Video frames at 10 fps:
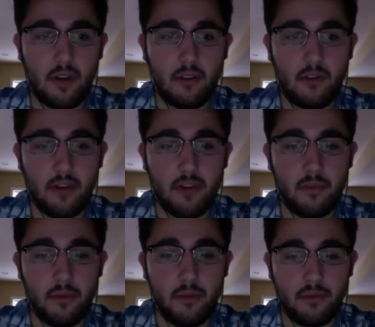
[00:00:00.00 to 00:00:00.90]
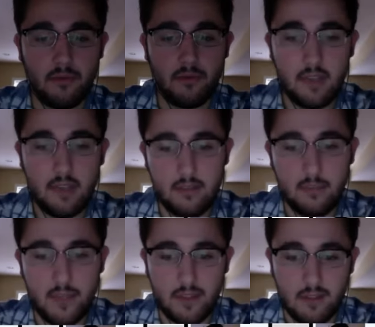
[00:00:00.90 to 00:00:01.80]
and try to improve
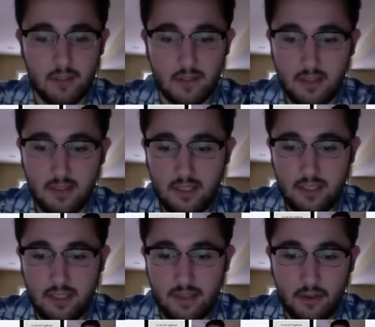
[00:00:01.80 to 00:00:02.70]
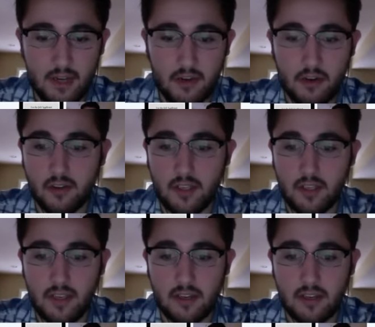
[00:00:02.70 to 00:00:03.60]
because if you're not currently
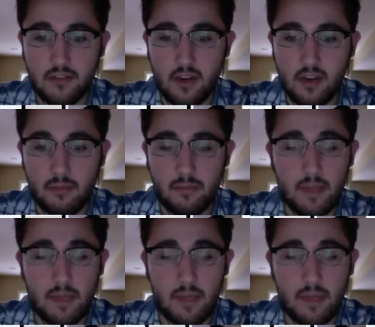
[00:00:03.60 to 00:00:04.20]
getting a job,